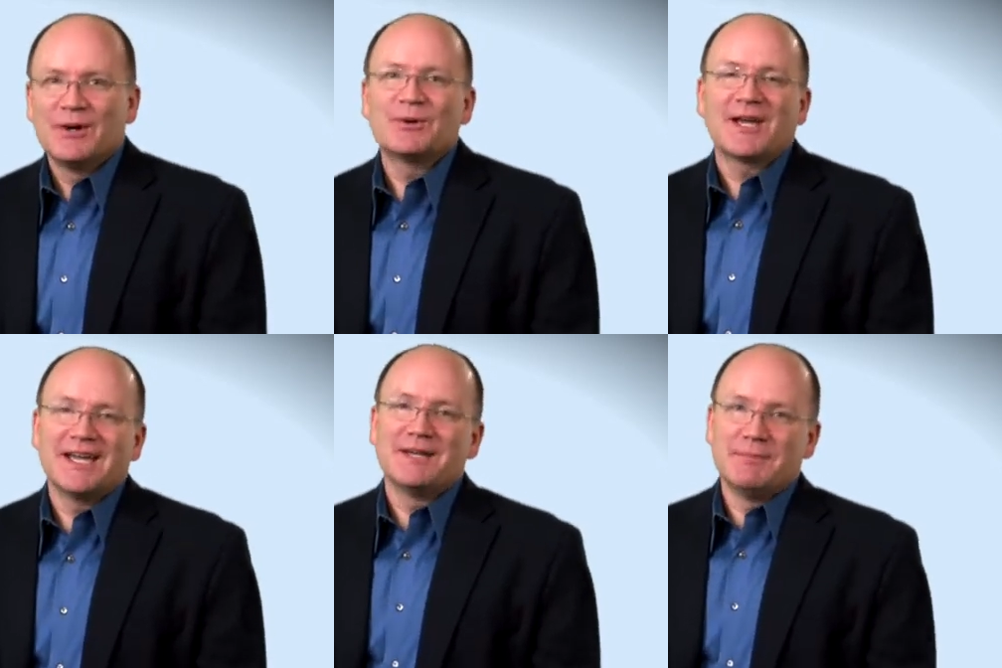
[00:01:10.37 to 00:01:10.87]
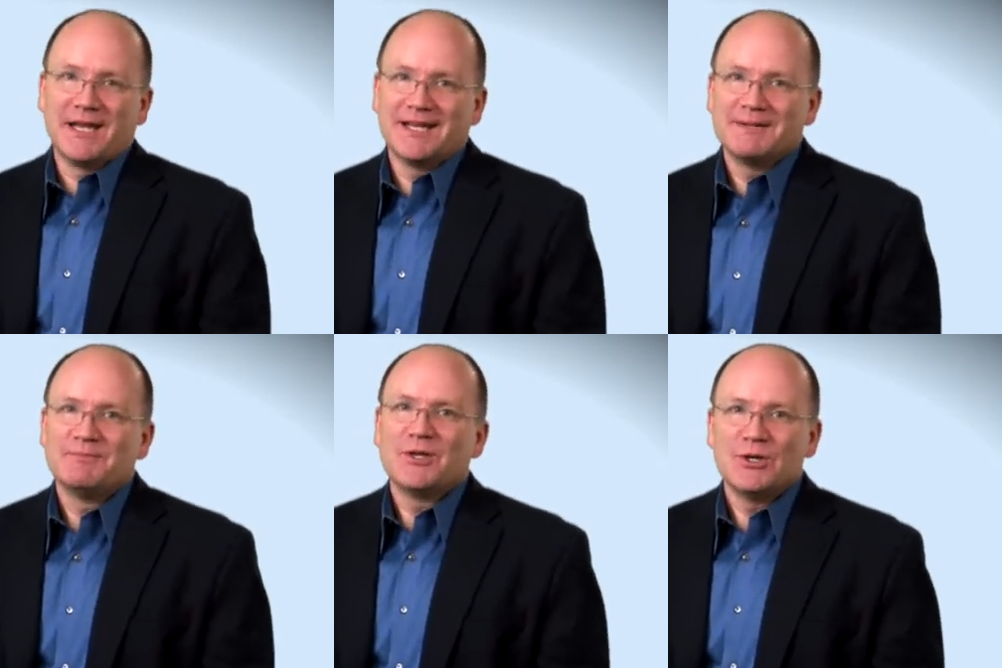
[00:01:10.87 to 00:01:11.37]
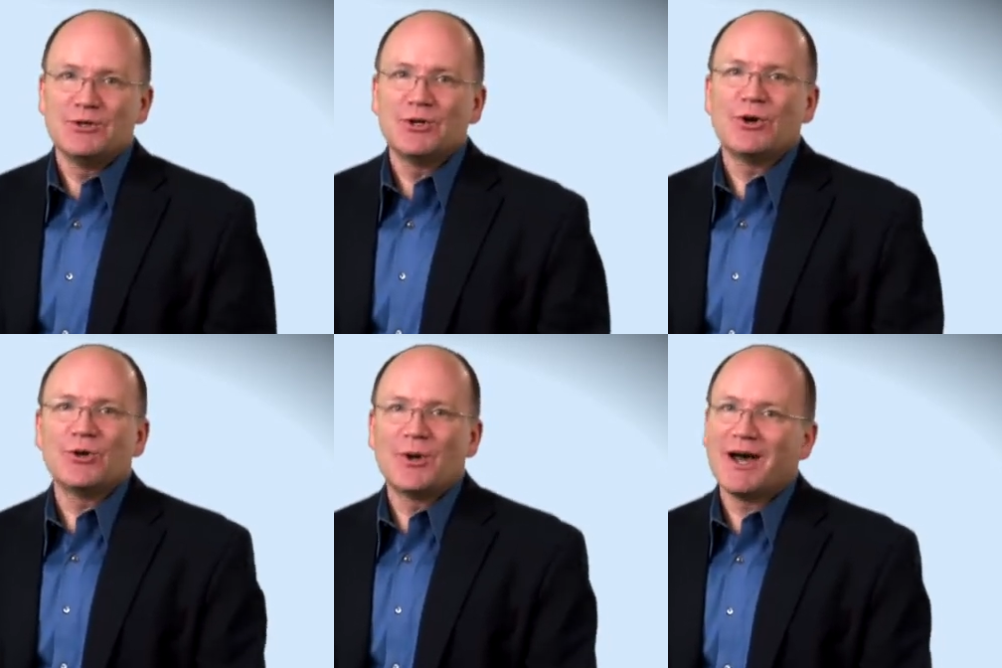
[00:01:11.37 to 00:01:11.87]
Okay, admit it. You
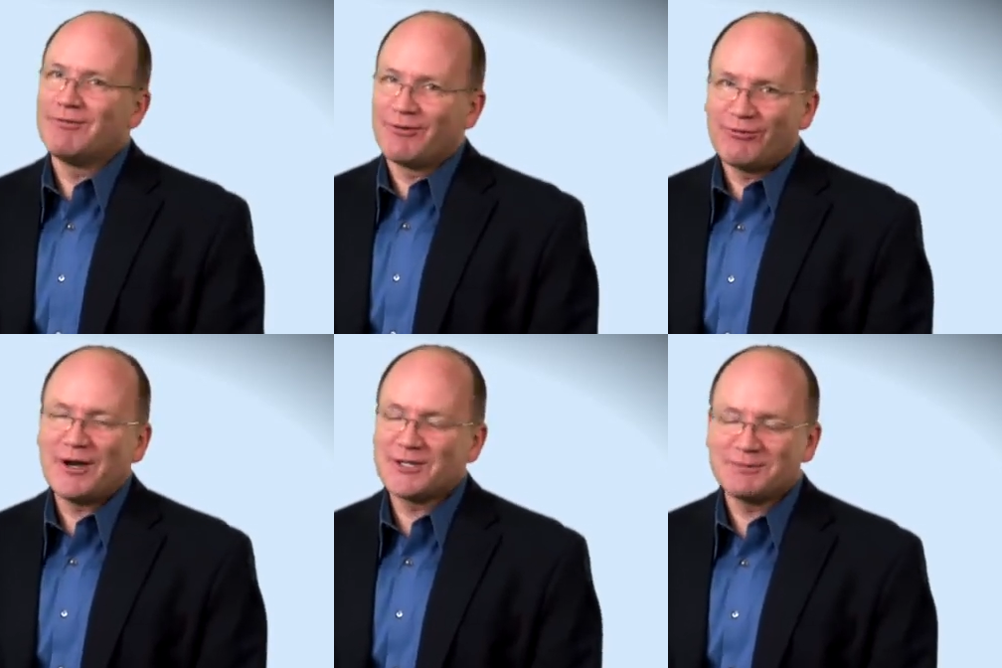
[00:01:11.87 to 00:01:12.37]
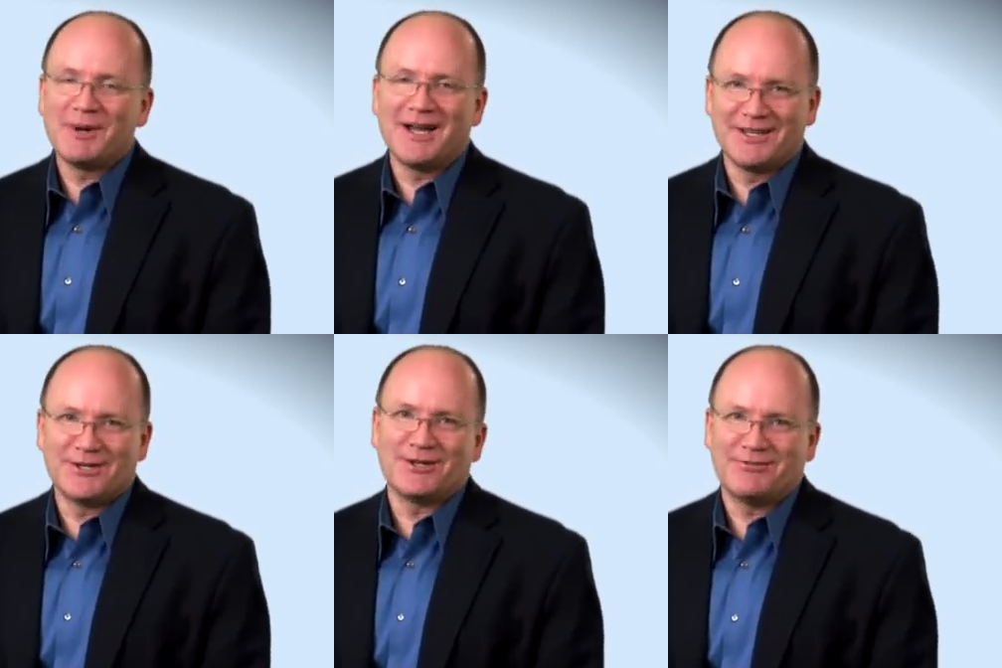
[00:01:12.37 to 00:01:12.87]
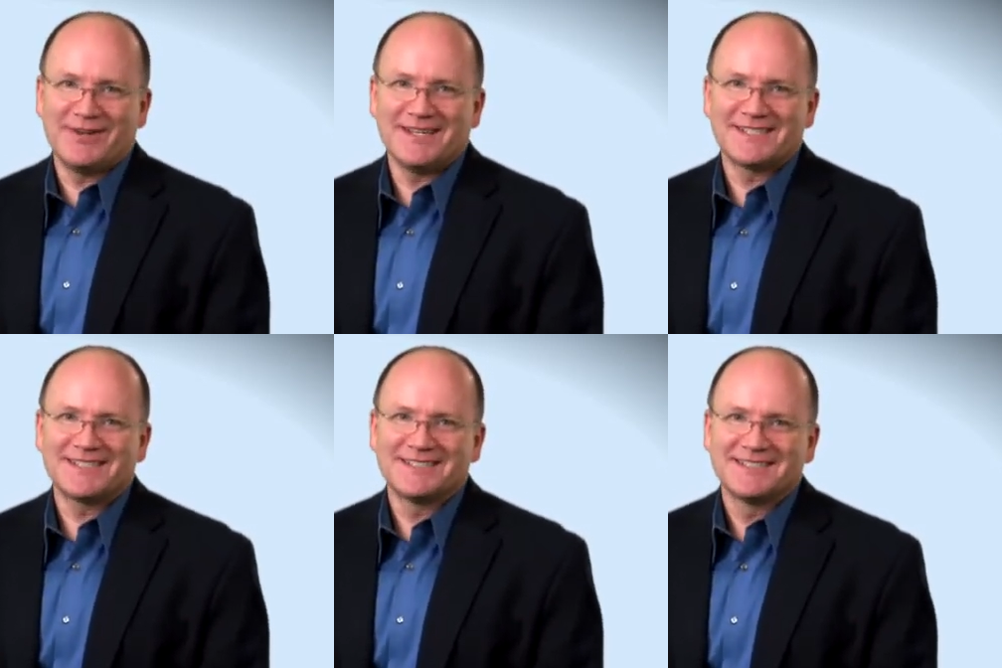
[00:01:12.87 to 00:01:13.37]
know you have a fresh smile on your
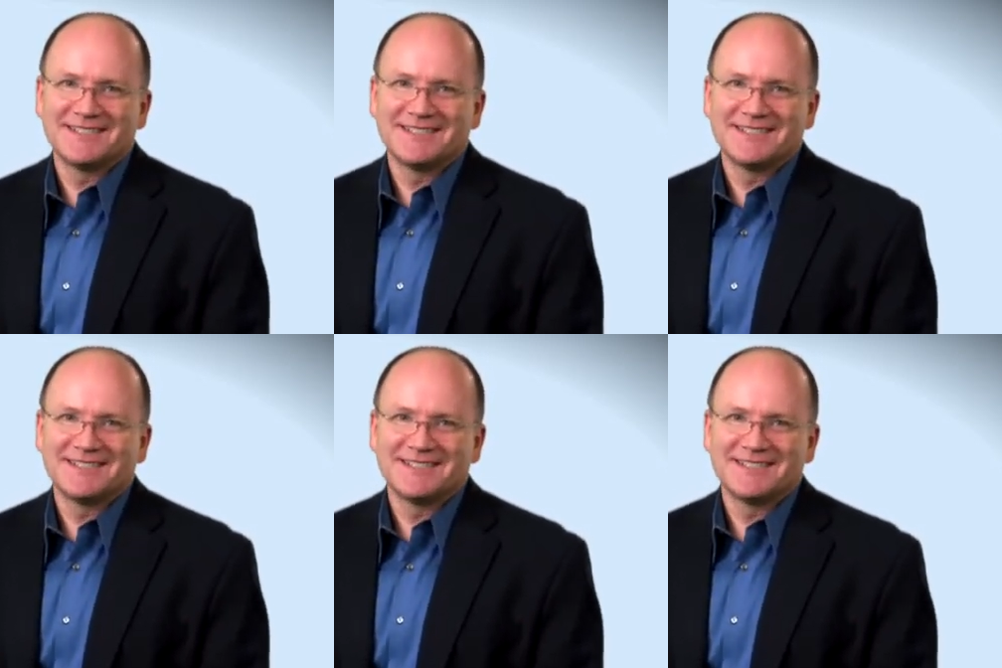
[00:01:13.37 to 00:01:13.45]
face.